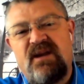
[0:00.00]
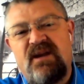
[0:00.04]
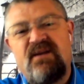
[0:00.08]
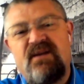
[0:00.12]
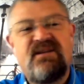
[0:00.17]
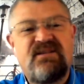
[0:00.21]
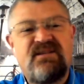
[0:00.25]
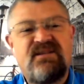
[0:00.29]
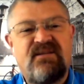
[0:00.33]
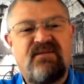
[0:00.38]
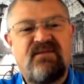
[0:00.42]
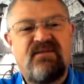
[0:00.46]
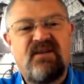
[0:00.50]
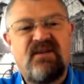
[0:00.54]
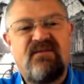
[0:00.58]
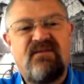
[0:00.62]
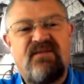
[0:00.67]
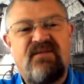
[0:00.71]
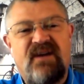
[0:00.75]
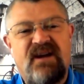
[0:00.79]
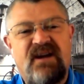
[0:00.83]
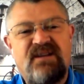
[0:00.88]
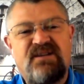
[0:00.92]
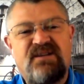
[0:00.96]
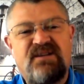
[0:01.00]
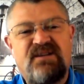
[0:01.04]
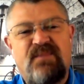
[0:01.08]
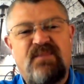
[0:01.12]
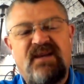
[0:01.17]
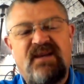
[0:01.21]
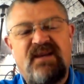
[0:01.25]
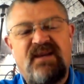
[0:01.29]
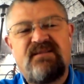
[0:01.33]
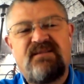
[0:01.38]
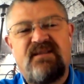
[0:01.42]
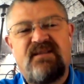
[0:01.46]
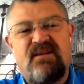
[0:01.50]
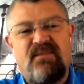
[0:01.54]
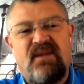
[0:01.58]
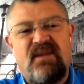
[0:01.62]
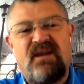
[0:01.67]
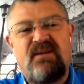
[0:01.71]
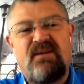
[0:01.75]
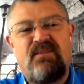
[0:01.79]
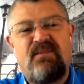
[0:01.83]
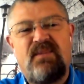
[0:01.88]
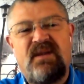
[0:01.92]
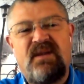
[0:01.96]
areas of confined space that
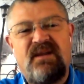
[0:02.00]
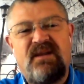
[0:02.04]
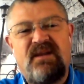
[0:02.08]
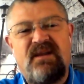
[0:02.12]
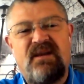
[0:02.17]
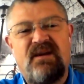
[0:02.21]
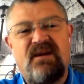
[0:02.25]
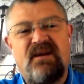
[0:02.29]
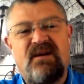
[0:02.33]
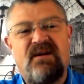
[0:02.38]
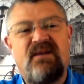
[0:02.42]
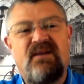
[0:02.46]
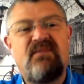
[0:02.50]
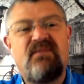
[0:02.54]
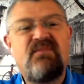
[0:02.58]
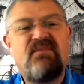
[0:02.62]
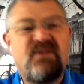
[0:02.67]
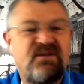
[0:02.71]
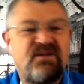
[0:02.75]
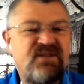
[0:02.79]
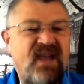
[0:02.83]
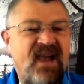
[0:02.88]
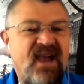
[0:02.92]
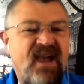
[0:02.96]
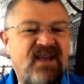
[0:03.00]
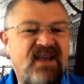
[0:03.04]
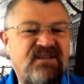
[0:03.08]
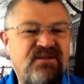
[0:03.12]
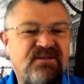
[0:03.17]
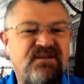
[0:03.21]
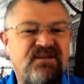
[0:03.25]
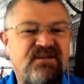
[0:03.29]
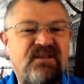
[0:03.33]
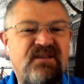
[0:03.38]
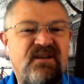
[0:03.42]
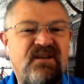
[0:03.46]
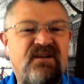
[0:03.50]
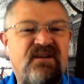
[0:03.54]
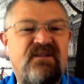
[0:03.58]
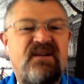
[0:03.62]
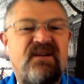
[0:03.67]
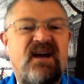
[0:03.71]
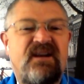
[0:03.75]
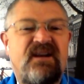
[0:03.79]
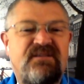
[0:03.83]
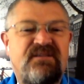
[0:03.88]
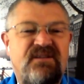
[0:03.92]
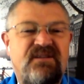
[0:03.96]
may be, uh, there's hazards in there,
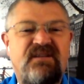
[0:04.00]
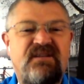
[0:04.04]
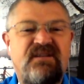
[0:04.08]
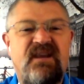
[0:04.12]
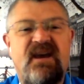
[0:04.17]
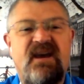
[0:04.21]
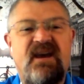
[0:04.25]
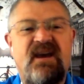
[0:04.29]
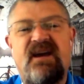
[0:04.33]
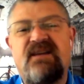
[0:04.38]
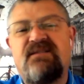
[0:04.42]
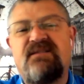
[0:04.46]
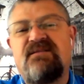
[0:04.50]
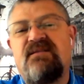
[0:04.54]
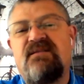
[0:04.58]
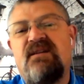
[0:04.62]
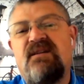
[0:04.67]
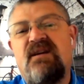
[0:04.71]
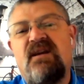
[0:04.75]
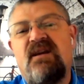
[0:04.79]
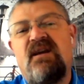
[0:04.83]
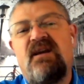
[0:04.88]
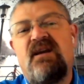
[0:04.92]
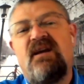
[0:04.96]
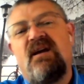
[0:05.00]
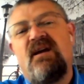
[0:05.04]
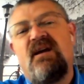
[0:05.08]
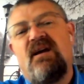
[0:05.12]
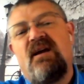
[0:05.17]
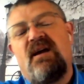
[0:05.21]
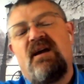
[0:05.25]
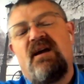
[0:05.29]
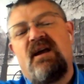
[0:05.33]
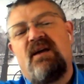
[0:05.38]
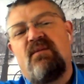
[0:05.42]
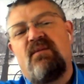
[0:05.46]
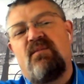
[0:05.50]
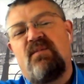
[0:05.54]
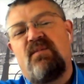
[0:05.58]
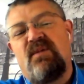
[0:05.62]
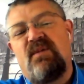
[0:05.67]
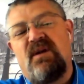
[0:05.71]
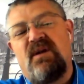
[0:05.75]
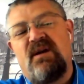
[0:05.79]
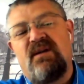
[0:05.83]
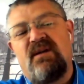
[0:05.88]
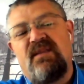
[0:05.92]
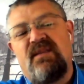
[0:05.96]
noxious gas,
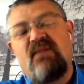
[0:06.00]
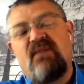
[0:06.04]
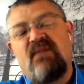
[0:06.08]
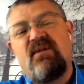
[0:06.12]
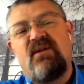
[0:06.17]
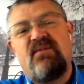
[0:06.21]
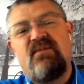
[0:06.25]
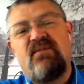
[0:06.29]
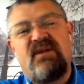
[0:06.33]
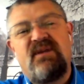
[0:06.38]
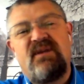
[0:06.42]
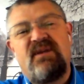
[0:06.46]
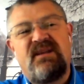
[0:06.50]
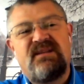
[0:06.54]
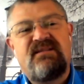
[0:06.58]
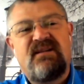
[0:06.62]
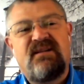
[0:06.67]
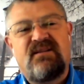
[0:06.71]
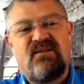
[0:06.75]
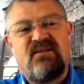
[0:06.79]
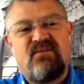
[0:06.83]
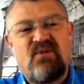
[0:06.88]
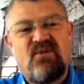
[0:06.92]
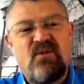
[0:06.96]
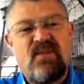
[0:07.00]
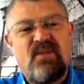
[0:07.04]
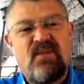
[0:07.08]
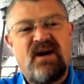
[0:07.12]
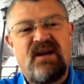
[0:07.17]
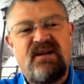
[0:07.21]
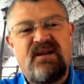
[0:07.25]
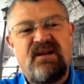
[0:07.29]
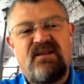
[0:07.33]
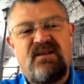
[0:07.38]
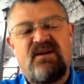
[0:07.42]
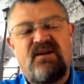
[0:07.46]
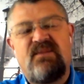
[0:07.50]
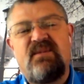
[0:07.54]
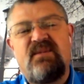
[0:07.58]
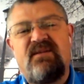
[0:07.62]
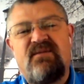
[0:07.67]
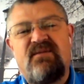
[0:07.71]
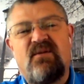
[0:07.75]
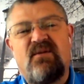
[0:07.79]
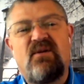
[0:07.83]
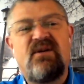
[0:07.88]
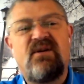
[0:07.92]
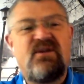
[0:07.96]
and uh, that way we can stick the robot in there
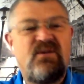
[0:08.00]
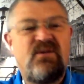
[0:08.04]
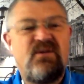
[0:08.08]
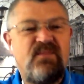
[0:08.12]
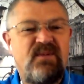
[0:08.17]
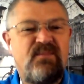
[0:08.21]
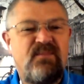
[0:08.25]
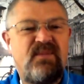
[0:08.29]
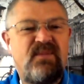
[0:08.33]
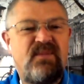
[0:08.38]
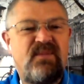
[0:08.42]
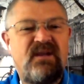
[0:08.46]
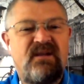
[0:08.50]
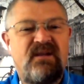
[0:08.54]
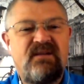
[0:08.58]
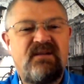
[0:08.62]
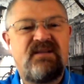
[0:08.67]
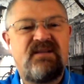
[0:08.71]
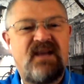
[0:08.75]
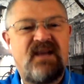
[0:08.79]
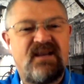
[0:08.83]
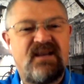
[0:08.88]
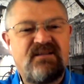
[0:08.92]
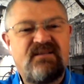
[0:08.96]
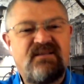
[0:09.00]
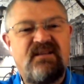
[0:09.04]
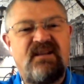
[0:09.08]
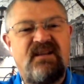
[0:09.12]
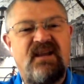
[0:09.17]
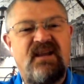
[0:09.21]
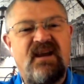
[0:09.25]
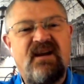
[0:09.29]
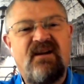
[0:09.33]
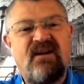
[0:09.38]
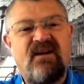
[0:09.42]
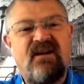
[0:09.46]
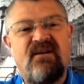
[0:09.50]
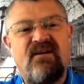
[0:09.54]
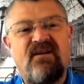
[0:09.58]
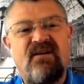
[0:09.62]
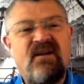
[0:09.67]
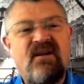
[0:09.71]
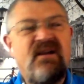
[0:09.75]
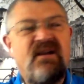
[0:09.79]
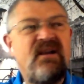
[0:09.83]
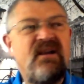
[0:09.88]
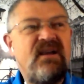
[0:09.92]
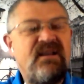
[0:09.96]
before a human being, test the air,
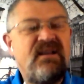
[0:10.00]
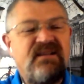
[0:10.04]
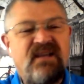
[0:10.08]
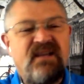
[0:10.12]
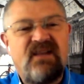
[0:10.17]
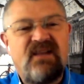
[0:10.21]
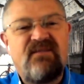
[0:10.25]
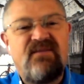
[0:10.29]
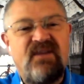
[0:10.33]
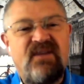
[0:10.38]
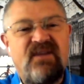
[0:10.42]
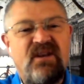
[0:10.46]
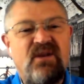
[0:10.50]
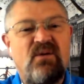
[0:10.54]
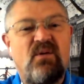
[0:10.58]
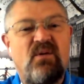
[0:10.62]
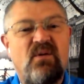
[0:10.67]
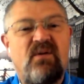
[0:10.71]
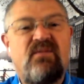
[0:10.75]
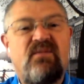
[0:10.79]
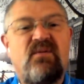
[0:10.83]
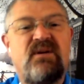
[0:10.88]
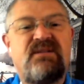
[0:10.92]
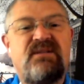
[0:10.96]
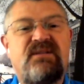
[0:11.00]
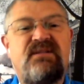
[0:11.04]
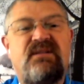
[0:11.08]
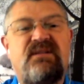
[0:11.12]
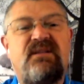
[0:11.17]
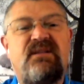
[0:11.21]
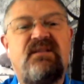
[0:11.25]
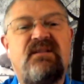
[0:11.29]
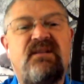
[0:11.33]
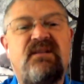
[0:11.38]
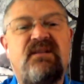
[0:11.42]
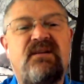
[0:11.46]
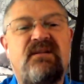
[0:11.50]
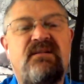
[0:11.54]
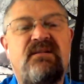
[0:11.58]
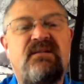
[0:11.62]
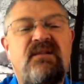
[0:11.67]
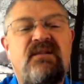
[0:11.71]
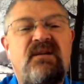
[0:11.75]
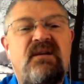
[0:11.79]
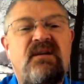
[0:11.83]
take video of what's in the,